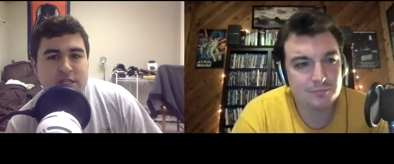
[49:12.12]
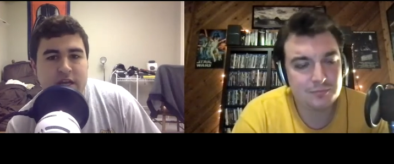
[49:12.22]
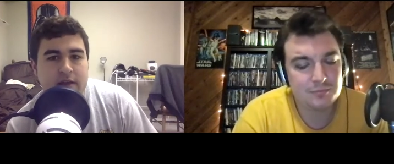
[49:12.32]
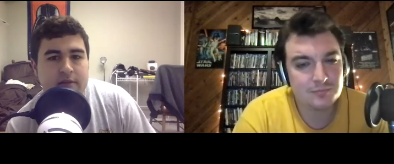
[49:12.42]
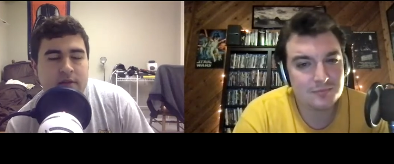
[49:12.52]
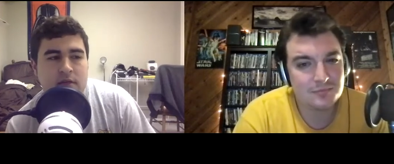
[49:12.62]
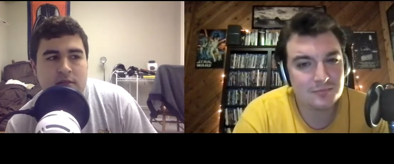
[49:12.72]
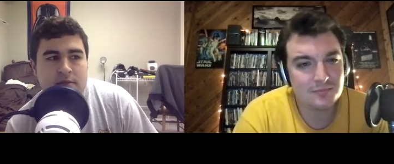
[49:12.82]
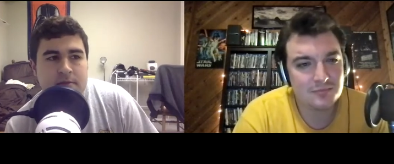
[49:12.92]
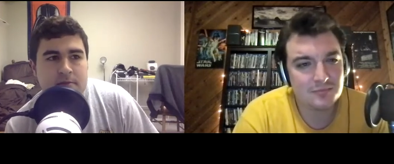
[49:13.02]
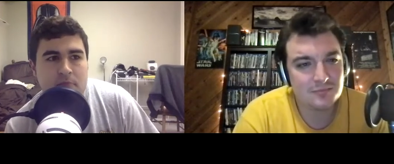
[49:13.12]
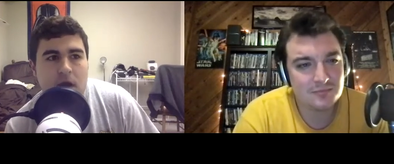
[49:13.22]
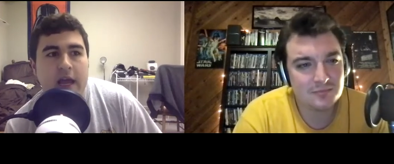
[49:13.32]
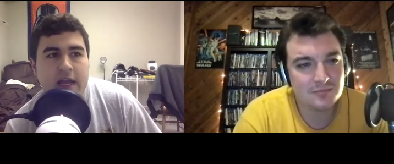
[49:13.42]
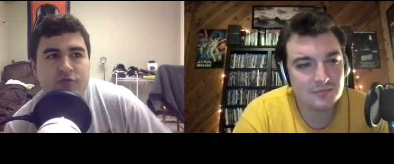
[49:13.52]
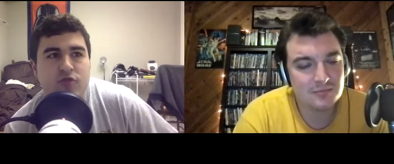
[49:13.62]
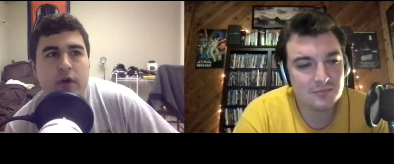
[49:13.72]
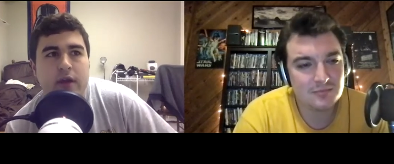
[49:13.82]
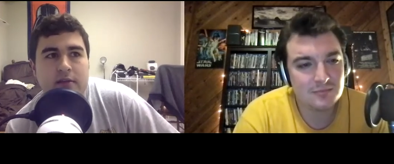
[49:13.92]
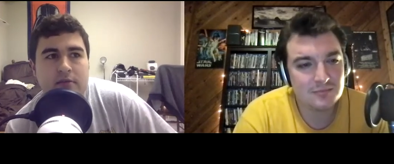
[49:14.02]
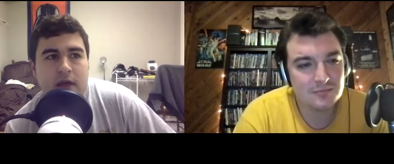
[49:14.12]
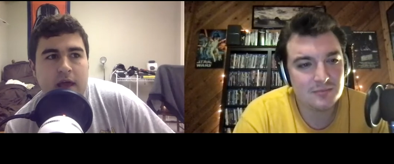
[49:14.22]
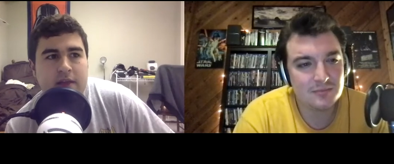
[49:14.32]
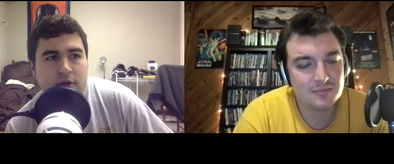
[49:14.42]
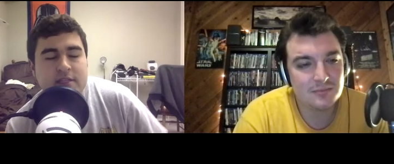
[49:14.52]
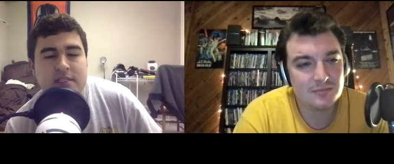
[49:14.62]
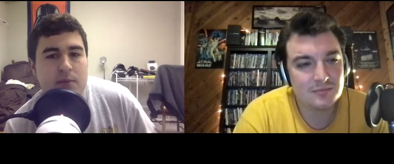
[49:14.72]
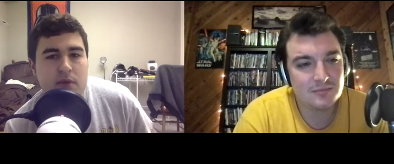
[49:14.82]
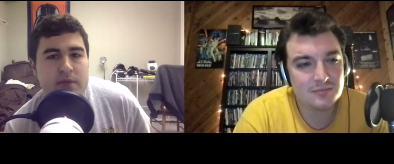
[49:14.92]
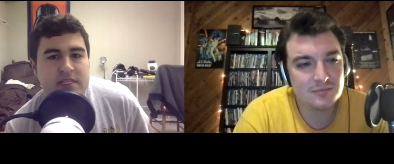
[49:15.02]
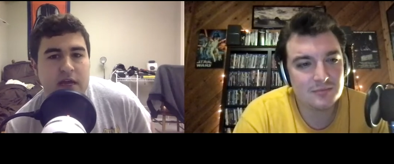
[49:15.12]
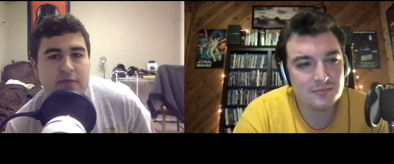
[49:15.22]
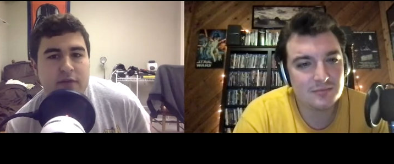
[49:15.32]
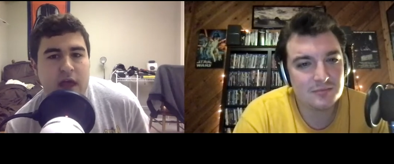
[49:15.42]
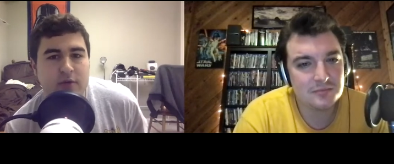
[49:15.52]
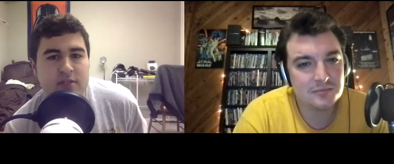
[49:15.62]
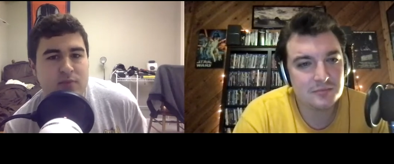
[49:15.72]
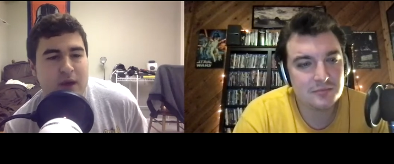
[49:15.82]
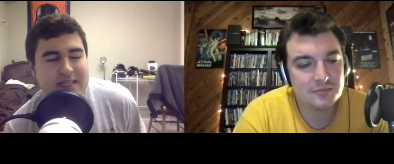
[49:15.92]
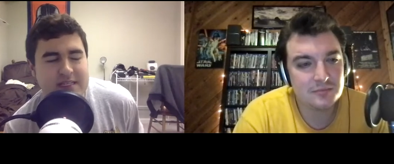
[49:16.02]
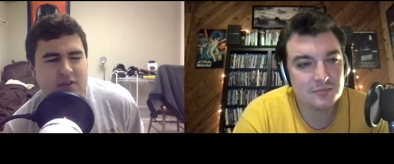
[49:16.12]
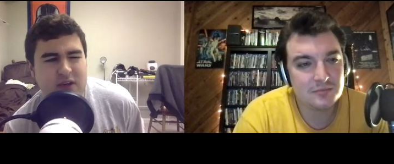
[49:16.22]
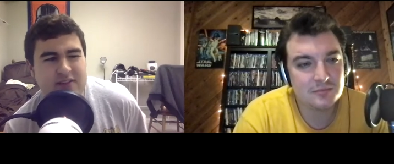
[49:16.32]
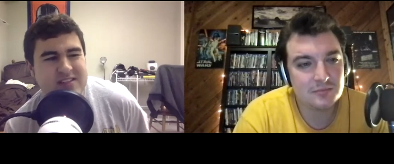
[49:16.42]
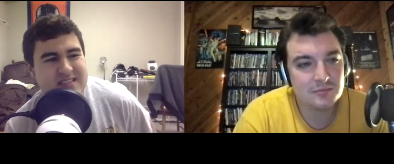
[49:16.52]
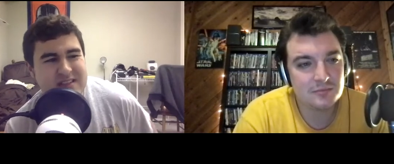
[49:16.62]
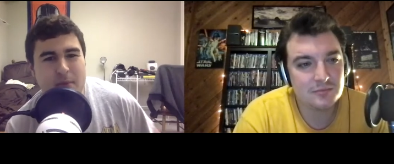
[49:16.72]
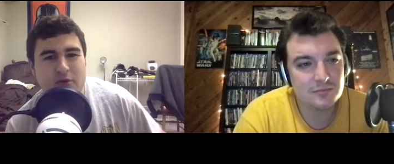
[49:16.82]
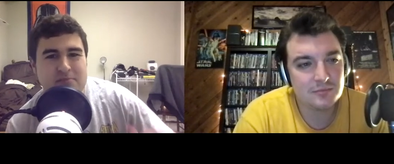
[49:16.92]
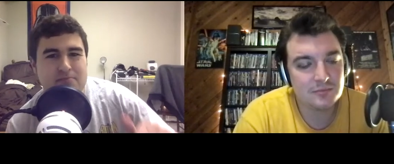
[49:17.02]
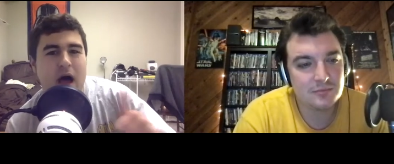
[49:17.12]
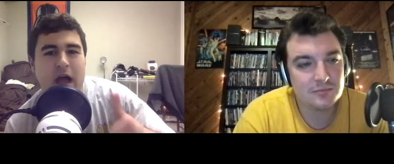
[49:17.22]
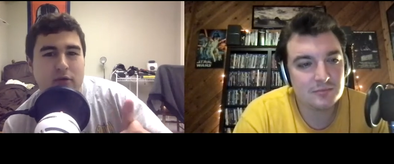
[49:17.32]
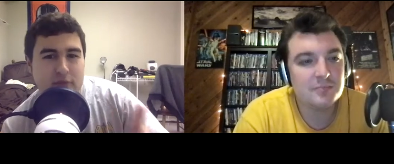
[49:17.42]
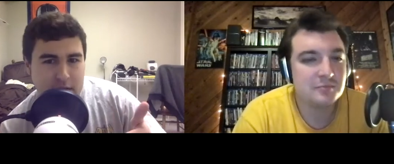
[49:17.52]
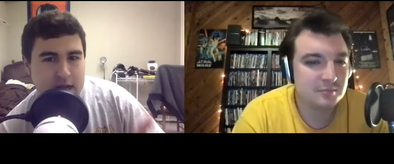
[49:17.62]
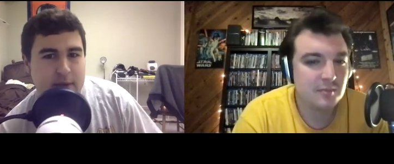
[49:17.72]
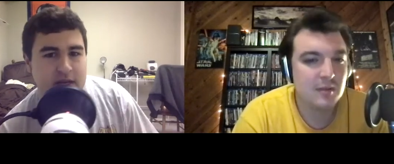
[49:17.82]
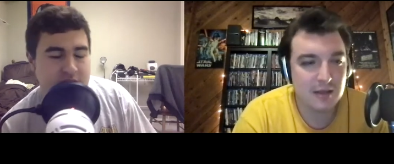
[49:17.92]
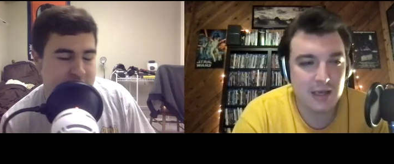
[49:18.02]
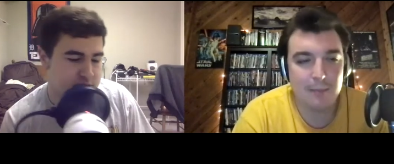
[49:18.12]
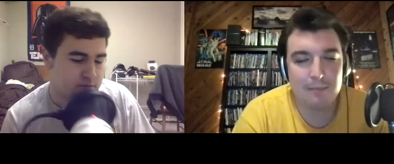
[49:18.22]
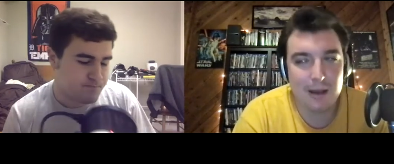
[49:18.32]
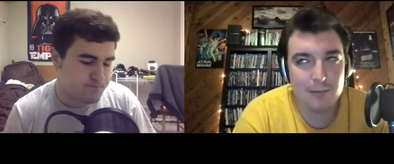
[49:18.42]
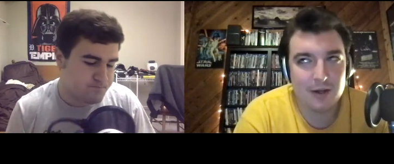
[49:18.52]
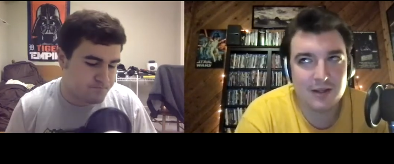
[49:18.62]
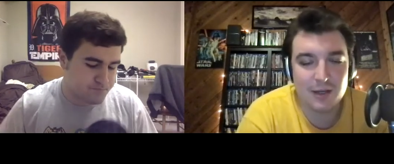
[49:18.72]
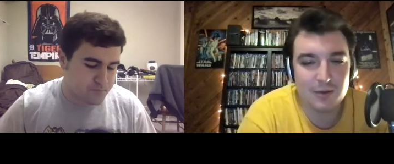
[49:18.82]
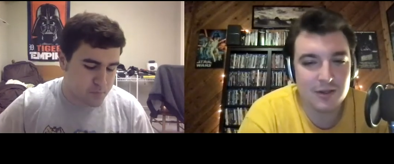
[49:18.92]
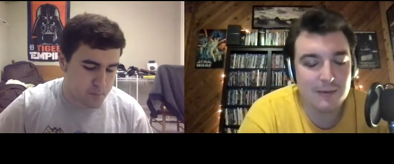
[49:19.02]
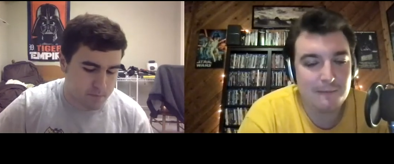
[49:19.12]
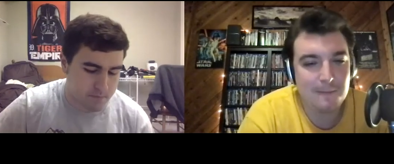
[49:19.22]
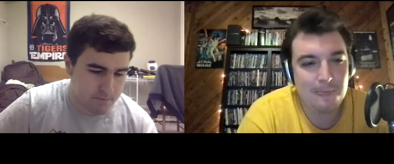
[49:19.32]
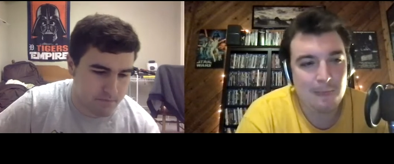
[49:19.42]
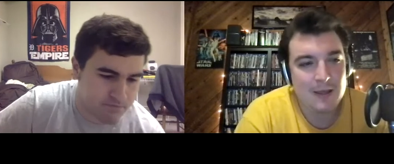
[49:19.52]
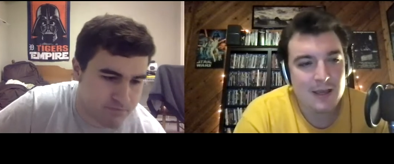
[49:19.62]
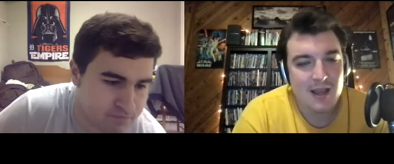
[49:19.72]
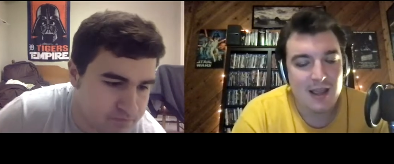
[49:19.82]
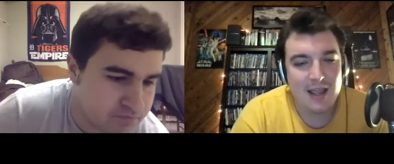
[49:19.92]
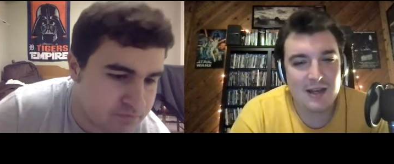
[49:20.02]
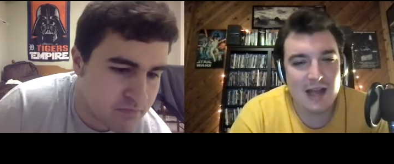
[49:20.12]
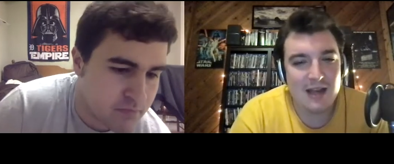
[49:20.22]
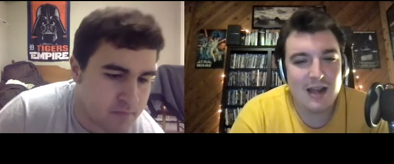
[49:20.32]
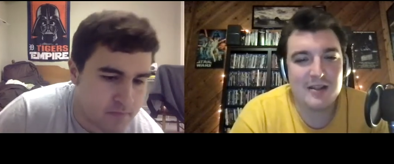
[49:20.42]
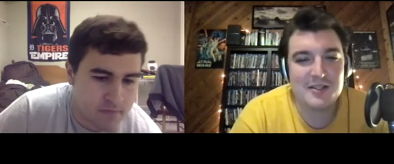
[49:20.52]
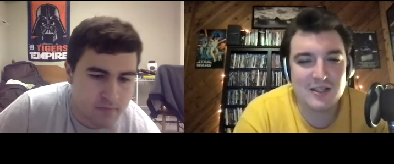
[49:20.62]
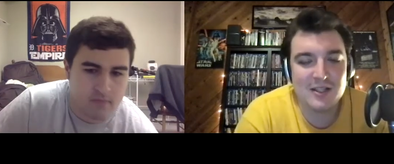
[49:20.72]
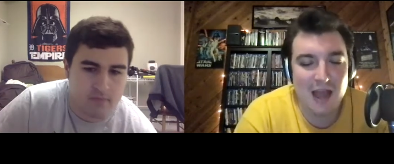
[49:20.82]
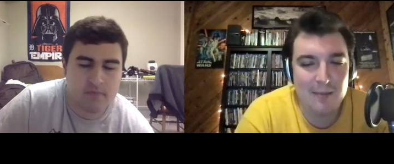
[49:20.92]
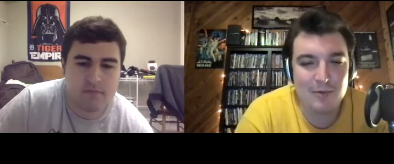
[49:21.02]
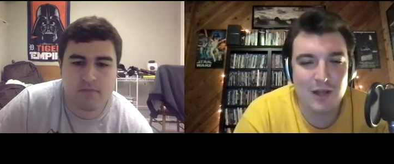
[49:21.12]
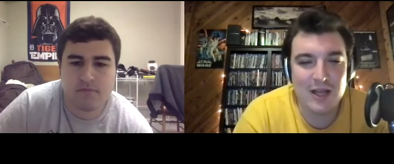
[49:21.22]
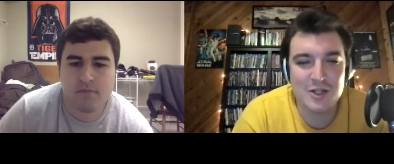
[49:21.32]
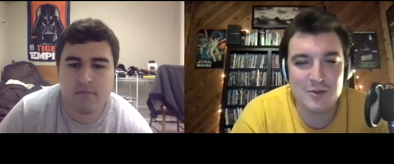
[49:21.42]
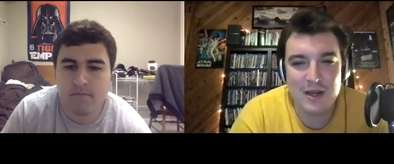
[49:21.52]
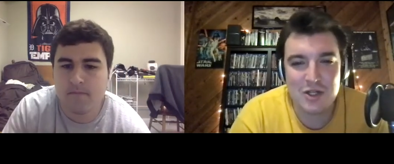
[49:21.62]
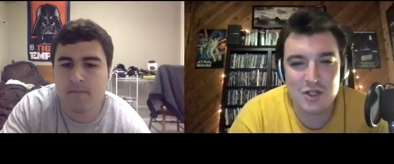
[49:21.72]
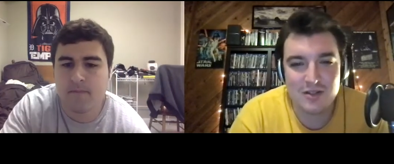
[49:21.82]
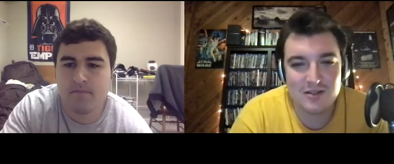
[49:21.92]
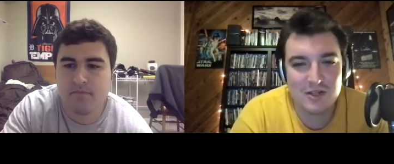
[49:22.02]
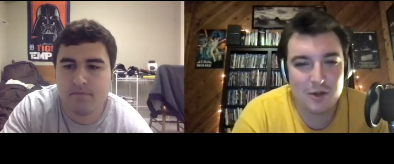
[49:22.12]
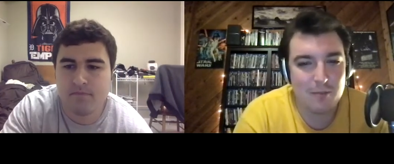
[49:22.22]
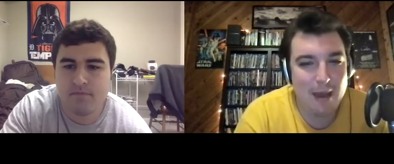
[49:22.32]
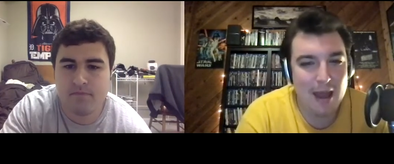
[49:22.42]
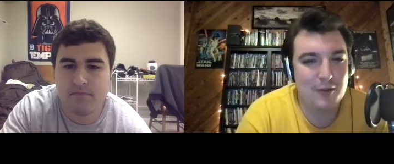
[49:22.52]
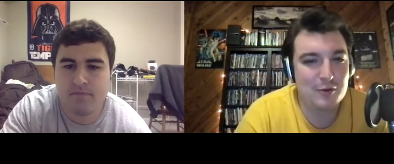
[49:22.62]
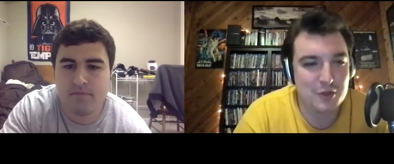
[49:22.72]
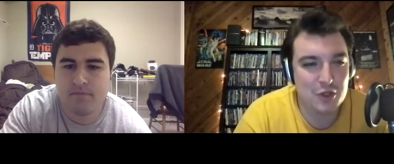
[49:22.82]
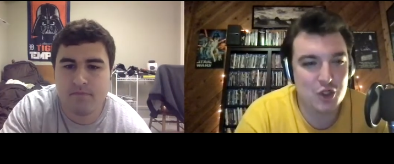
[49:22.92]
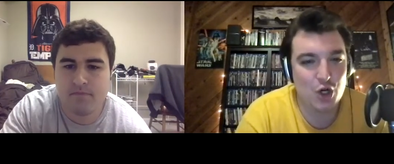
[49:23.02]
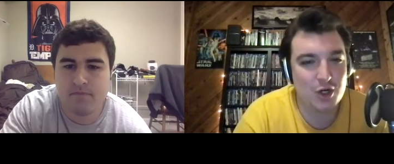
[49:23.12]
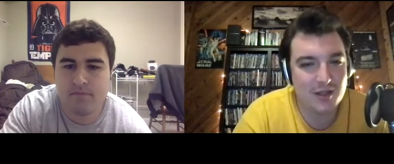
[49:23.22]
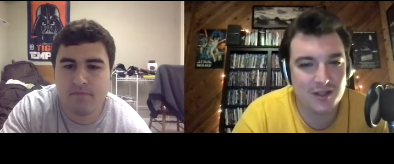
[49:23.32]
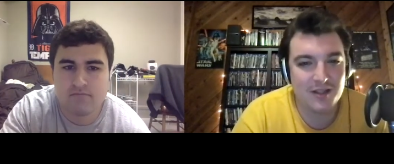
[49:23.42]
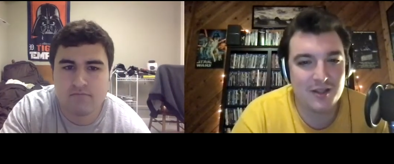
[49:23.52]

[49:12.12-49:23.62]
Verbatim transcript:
Speaker 1: it, I enjoyed it. And there is something to be said for that, which is why I'd still give it just the most mild of recommendations.
Speaker 2: Yep. I'm right there with you. And I, and it's, I'm glad you mentioned, you know, the pathos, the journey, the, the